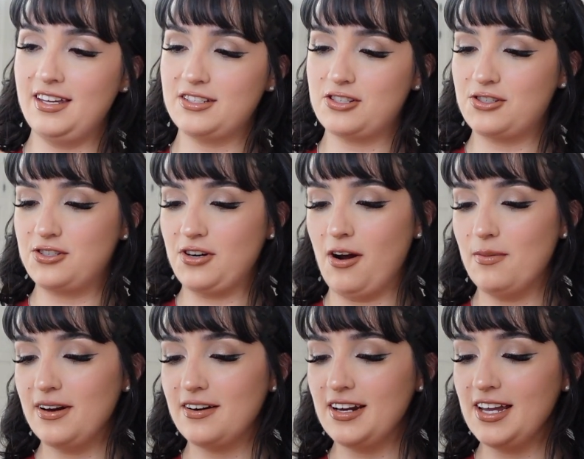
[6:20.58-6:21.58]

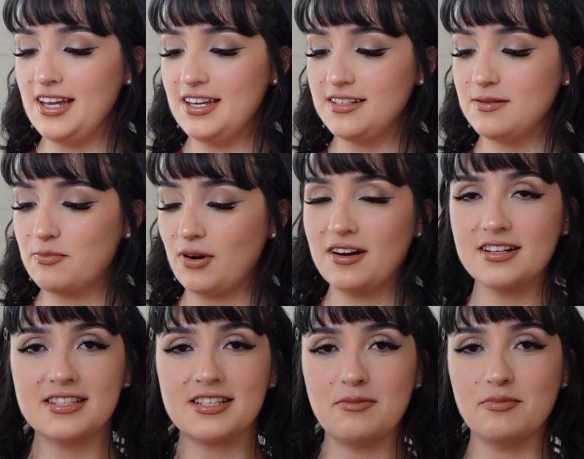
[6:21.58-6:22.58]
Strawberry
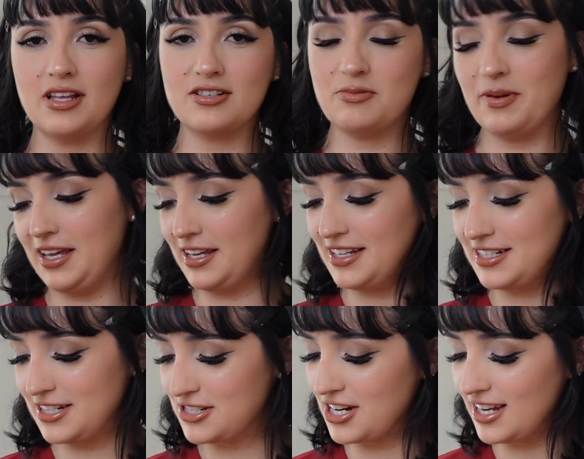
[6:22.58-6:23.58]
Bronze and Blush Pink
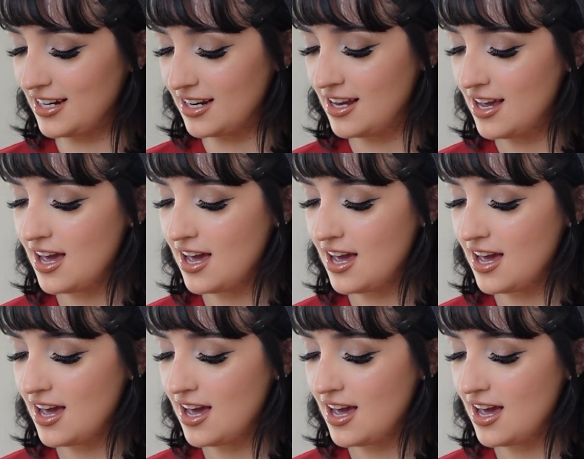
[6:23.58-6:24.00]
edition.